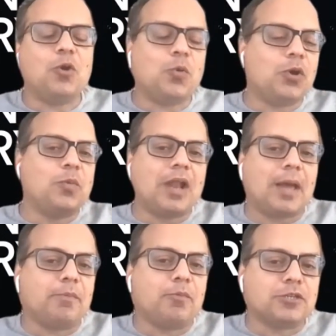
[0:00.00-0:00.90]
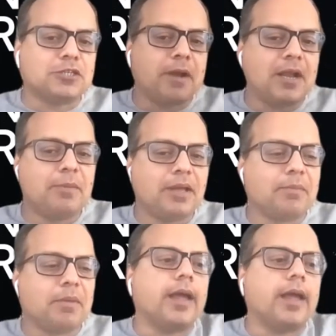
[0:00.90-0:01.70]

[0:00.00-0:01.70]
I don't know what will happen post pandemic.